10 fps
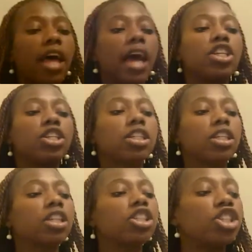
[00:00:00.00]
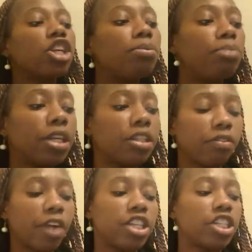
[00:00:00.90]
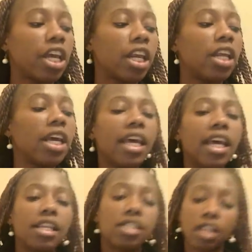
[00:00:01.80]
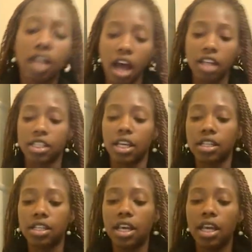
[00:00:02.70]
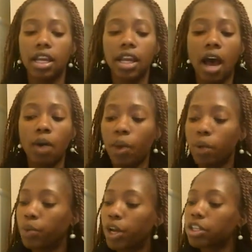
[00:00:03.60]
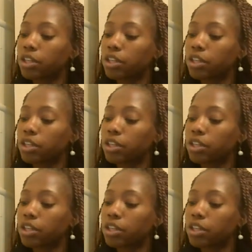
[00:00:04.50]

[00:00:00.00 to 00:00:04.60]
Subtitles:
that should be differentiated is the content. Now, when we're